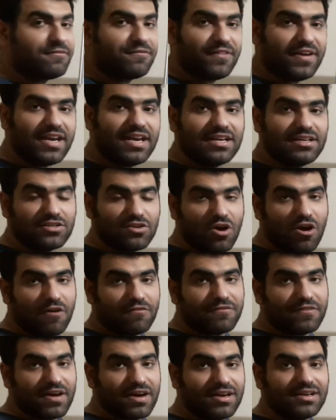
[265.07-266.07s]
field
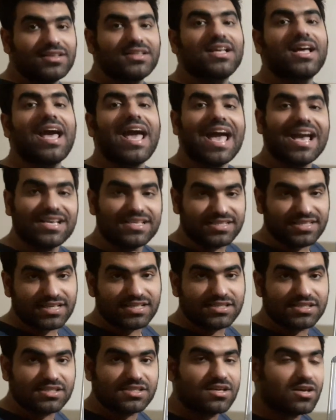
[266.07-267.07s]
of Earth
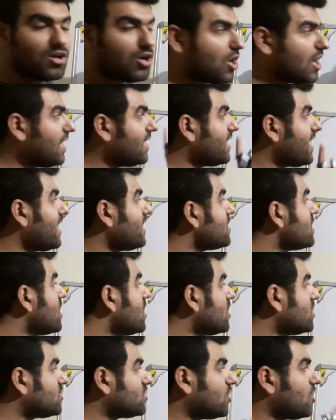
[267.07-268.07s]
exists. Alright,
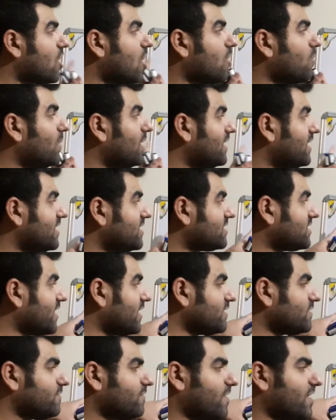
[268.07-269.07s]
so now we'll
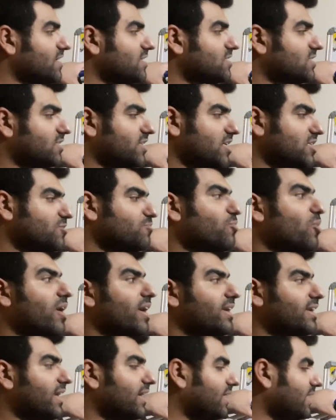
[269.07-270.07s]
discuss first this
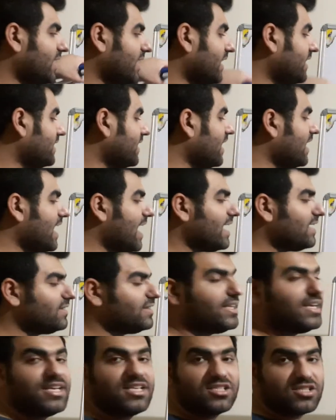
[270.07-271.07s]
point in detail
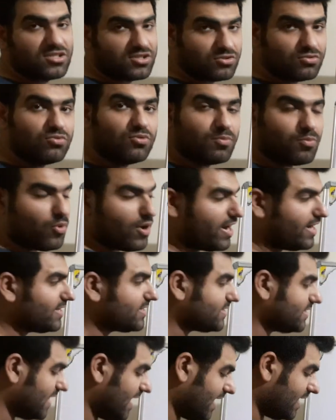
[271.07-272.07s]
and these 2
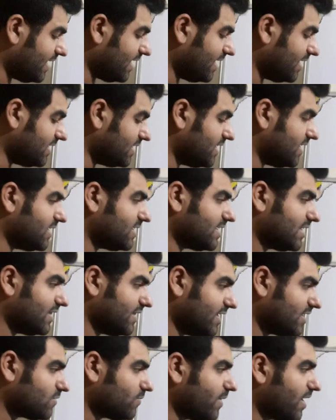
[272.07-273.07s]
points then in detail.
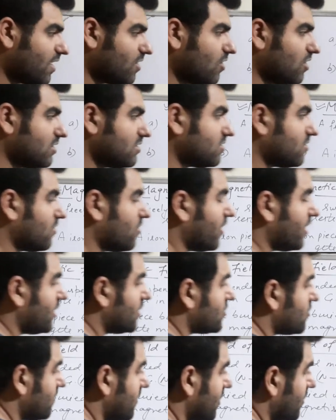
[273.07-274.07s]
This we are also going to be